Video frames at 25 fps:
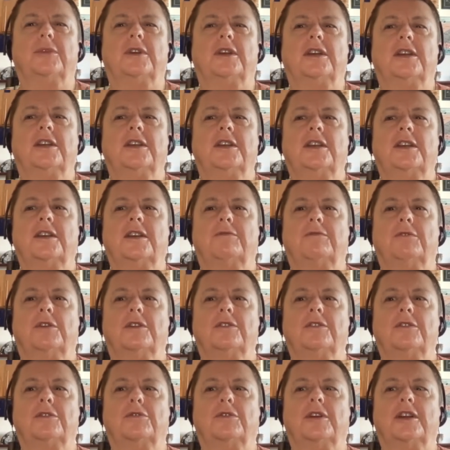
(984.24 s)
I have
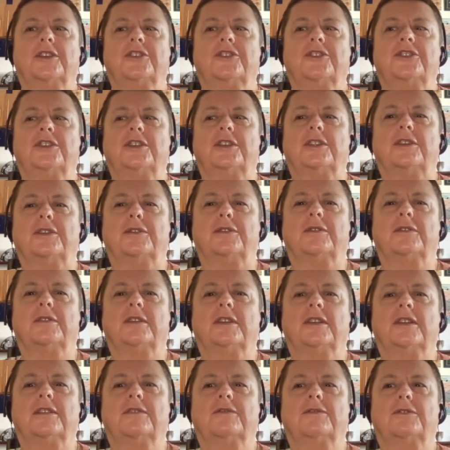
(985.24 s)
one question
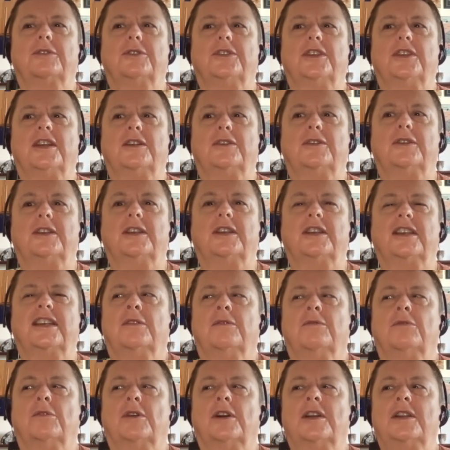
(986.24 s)
for Dhairya.
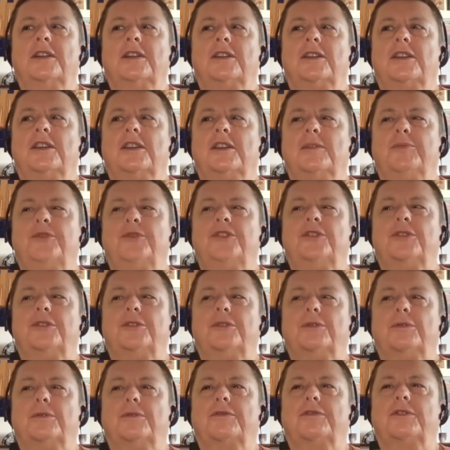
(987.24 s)
What keeps
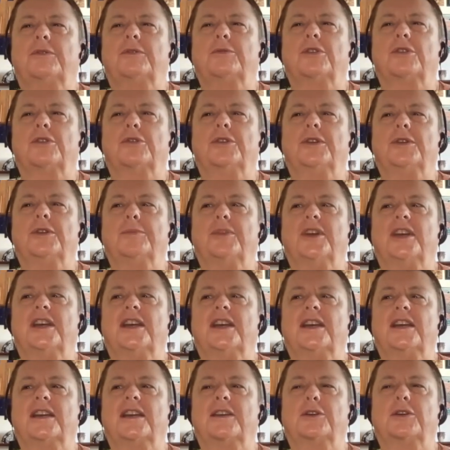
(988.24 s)
you from going
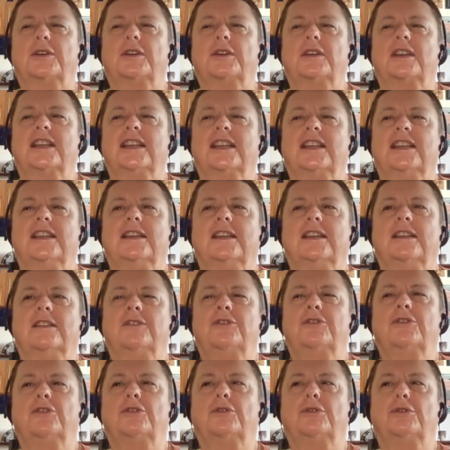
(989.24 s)
back
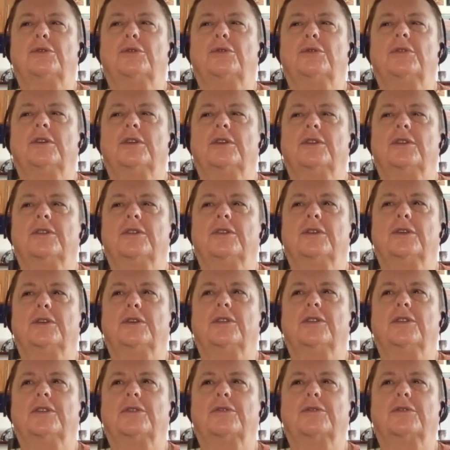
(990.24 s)
into
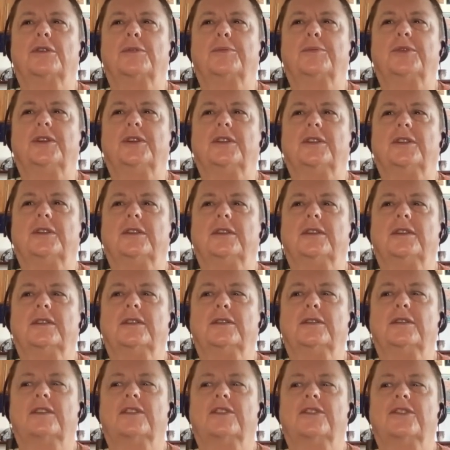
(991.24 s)
the corporate
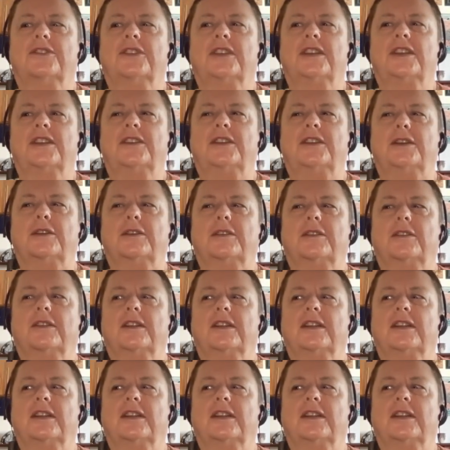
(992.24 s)
setting?